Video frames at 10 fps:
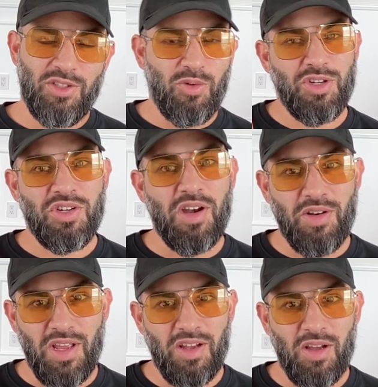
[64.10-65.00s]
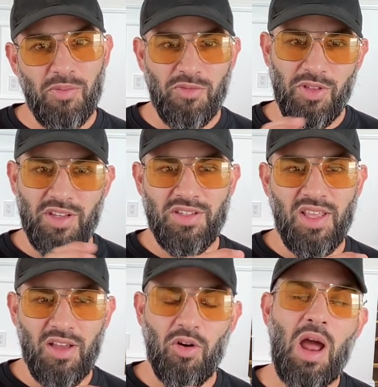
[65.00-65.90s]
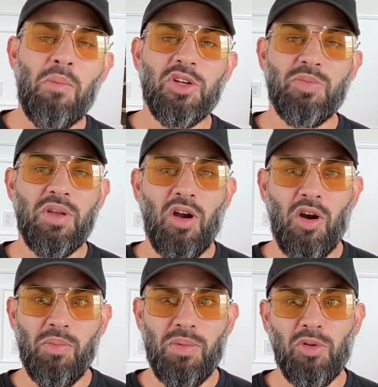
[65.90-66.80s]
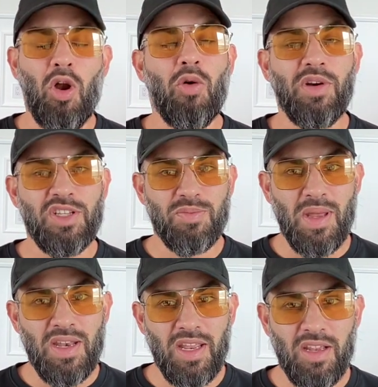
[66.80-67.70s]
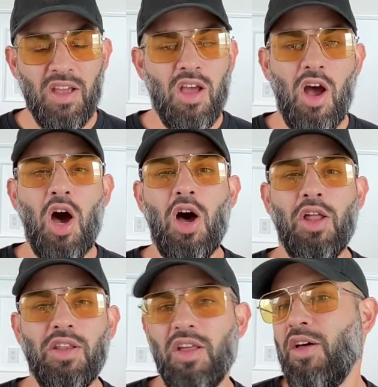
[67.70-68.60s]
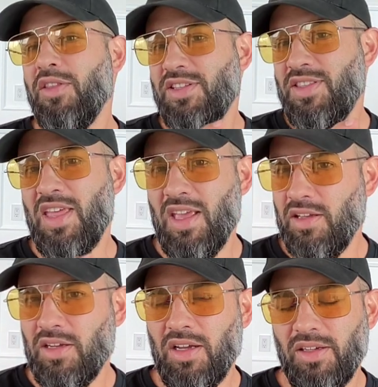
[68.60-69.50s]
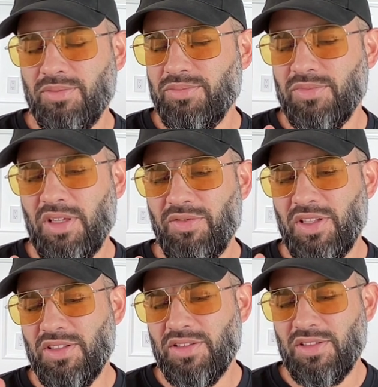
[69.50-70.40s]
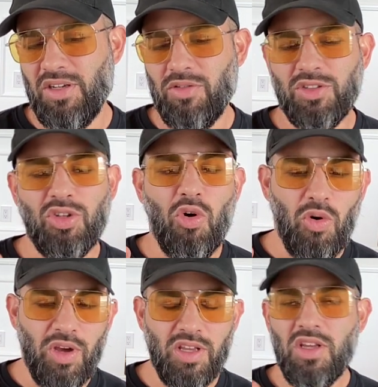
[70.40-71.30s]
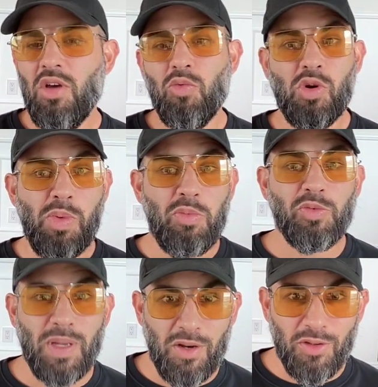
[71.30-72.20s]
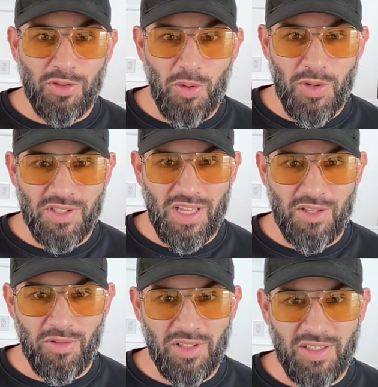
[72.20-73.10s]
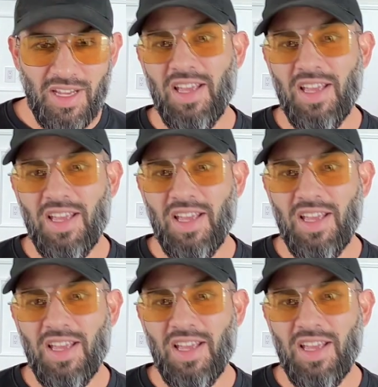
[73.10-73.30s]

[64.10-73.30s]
discretionary income for this thing? Or how much are people already spending on this thing? If it's a toy, what do people spend on toys annually?